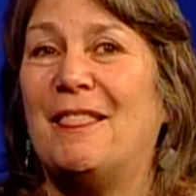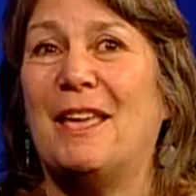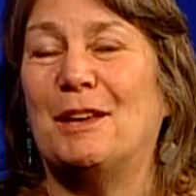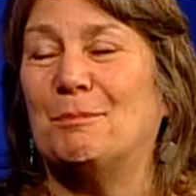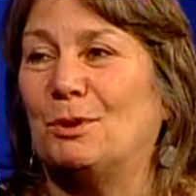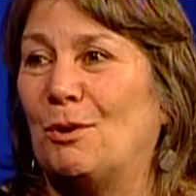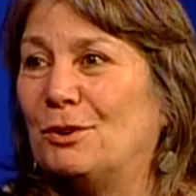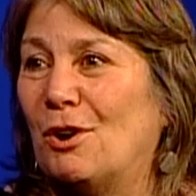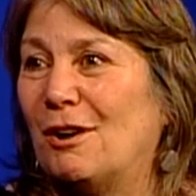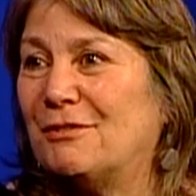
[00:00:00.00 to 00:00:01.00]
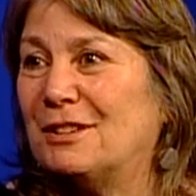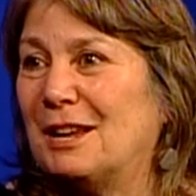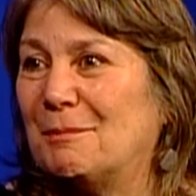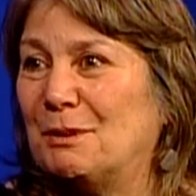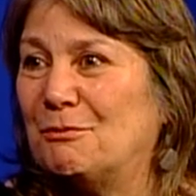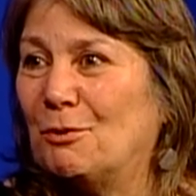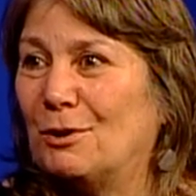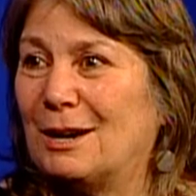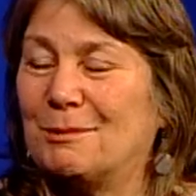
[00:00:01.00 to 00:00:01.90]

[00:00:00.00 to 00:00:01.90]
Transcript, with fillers: They had blown off the night before.